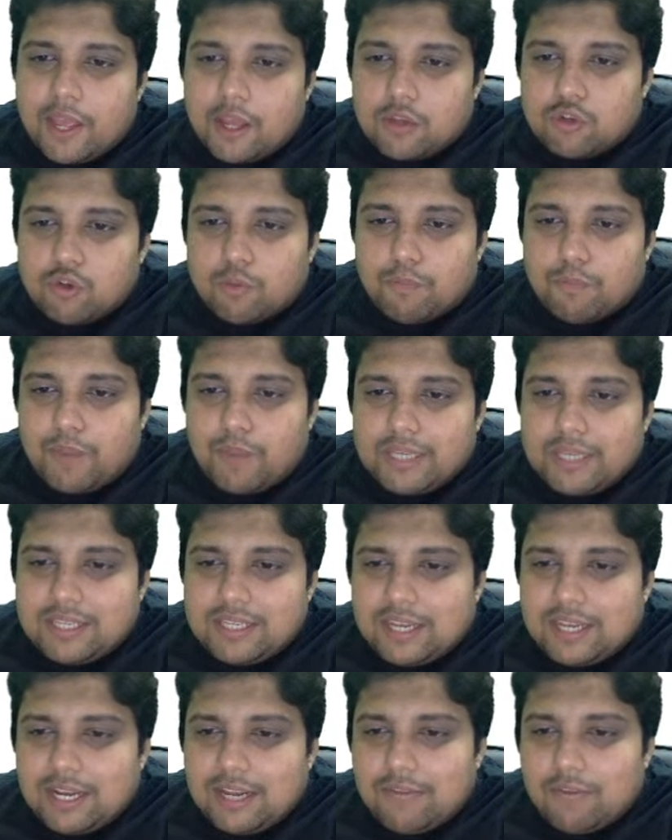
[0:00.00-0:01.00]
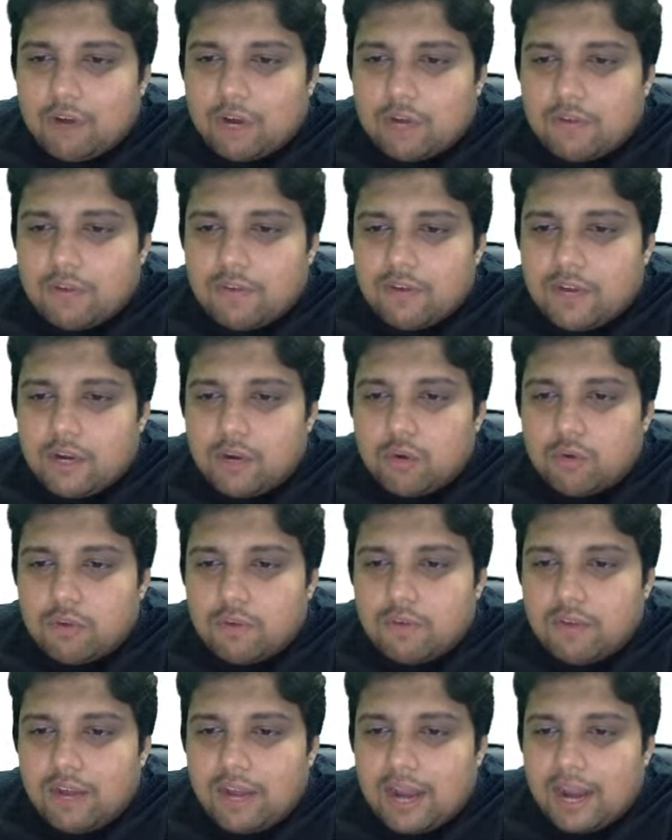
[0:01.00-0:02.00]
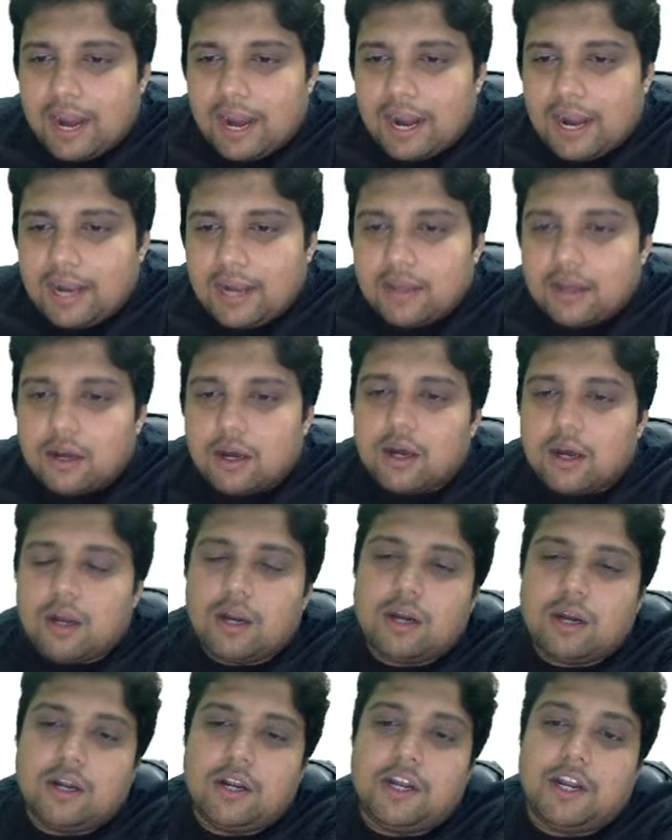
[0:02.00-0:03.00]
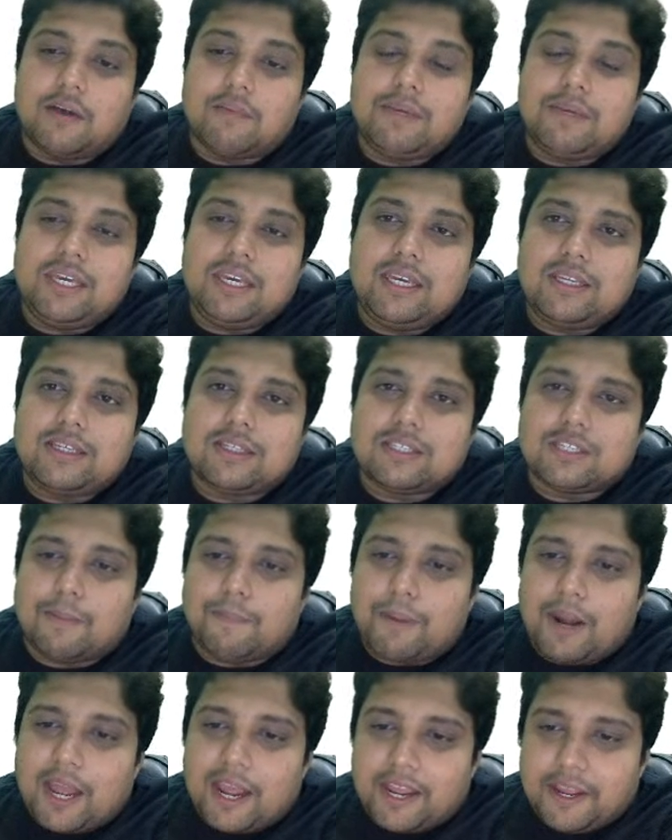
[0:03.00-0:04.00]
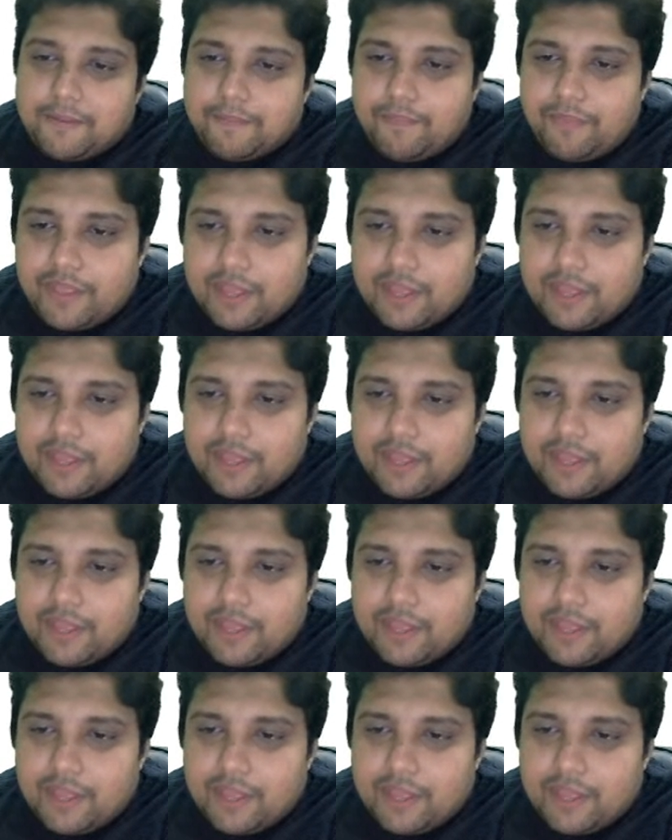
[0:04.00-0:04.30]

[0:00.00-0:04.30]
So basically what we will do, we will add a dummy supply.